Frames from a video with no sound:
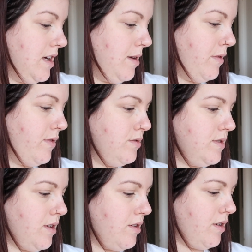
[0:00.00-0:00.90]
I've
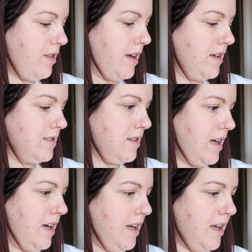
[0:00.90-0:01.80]
also got things
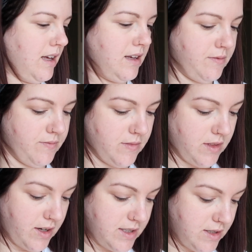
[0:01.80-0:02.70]
in here
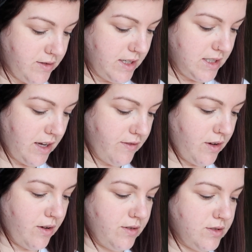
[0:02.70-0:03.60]
that I still need to take
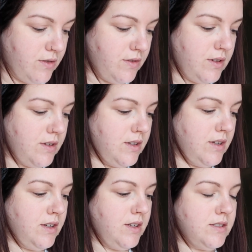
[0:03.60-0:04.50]
photos of.
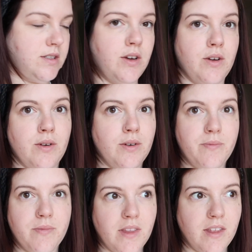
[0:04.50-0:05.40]
So it
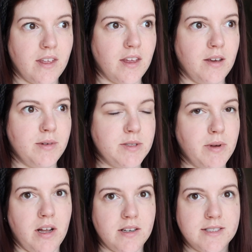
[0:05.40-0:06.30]
must have
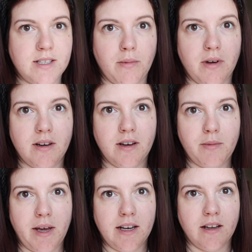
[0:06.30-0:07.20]
been last summer I
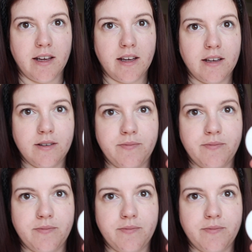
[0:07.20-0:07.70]
made like,